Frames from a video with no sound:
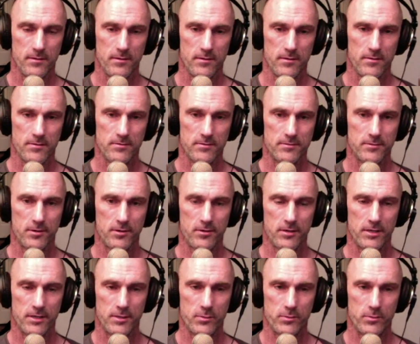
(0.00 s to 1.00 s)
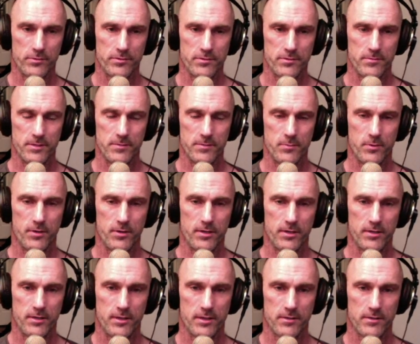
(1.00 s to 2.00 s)
start equals the midpoint
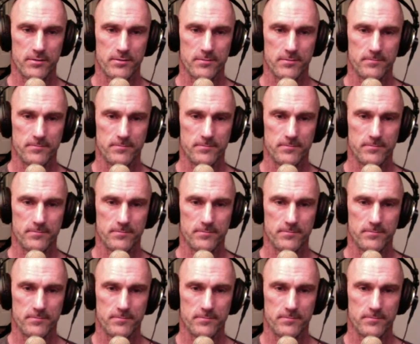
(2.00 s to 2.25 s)
index.